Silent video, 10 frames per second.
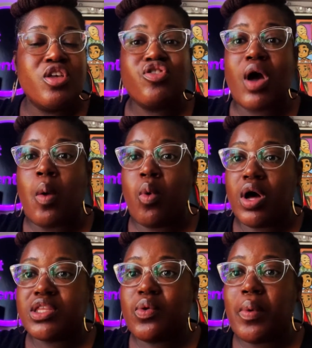So I
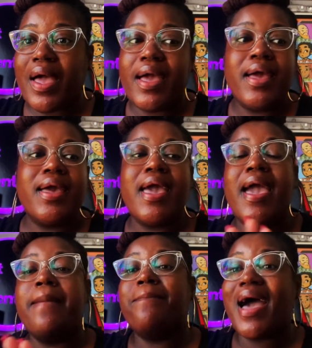walked away,
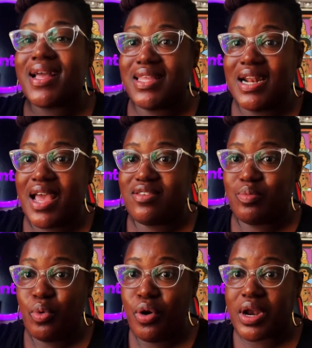came back the next
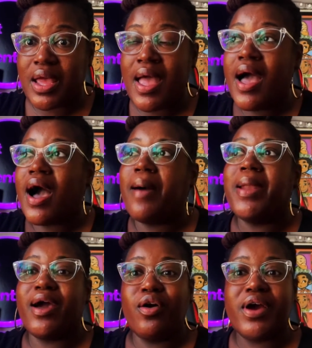morning. I'm
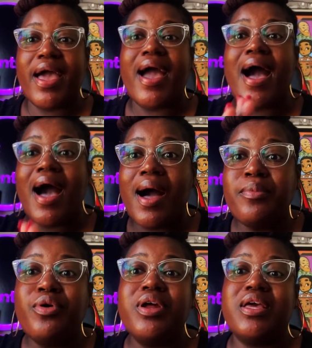like, okay,
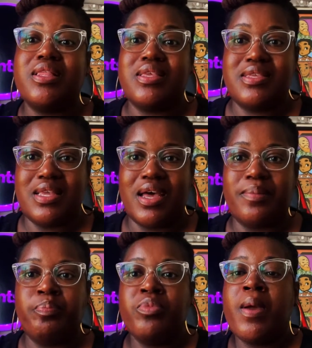I'm going to get this done.